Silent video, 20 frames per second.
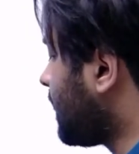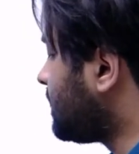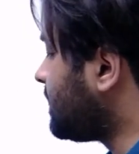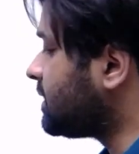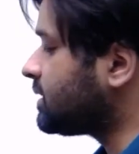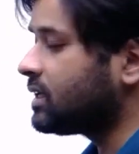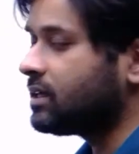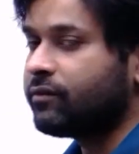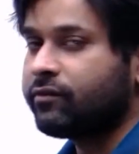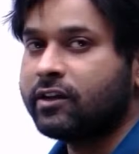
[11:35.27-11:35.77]
there's
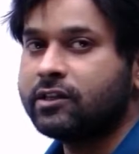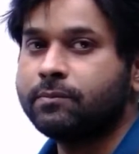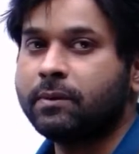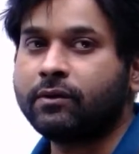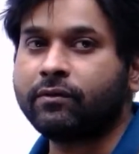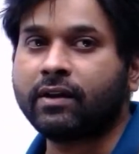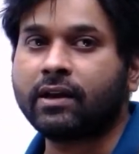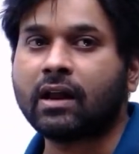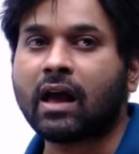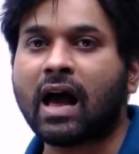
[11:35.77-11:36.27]
a difference
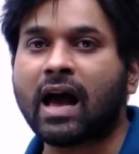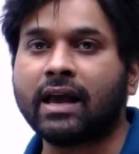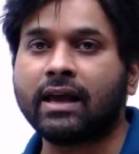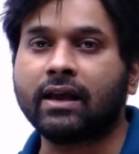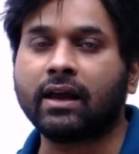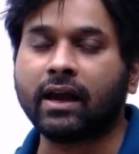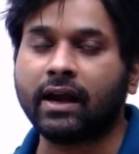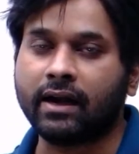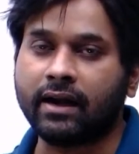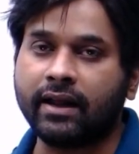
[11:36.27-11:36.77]
between
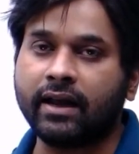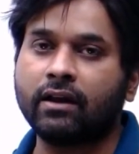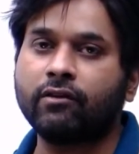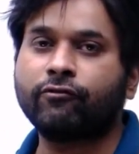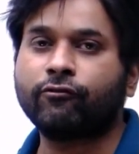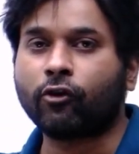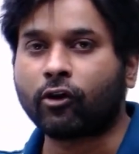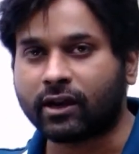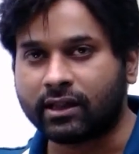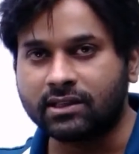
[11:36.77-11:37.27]
Indian
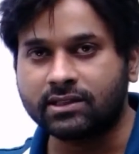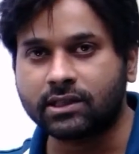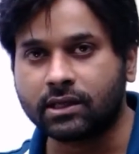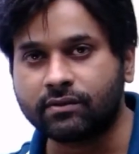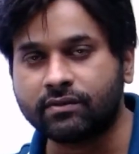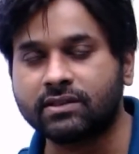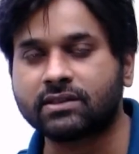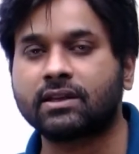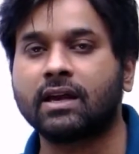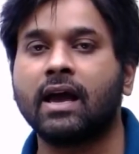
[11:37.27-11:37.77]
Foreign
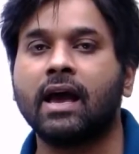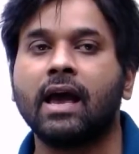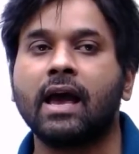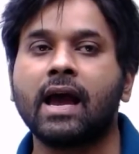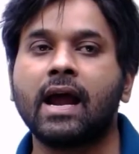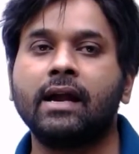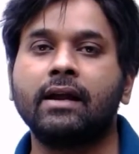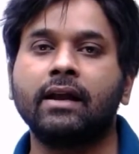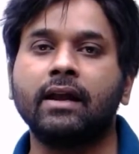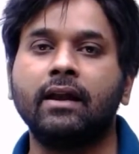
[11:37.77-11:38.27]
Service
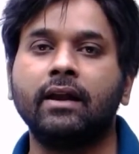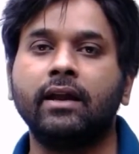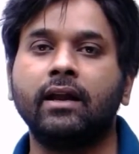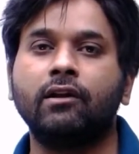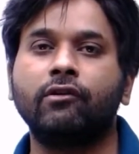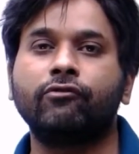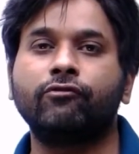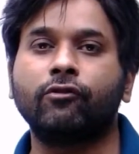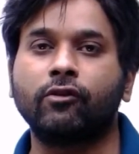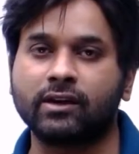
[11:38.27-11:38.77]
and
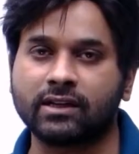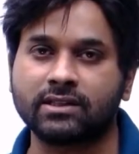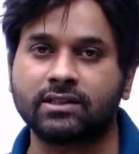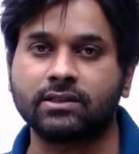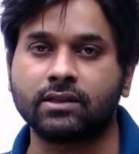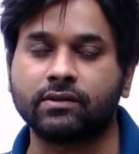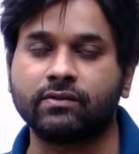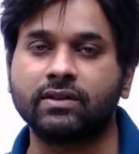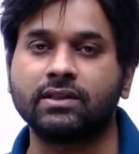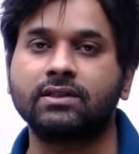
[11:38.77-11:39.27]
Indian Forest
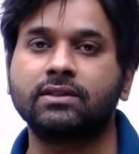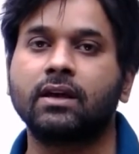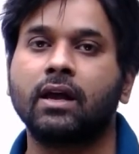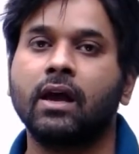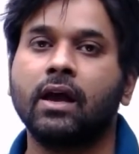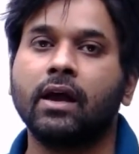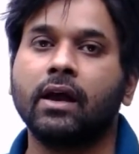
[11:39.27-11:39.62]
Service.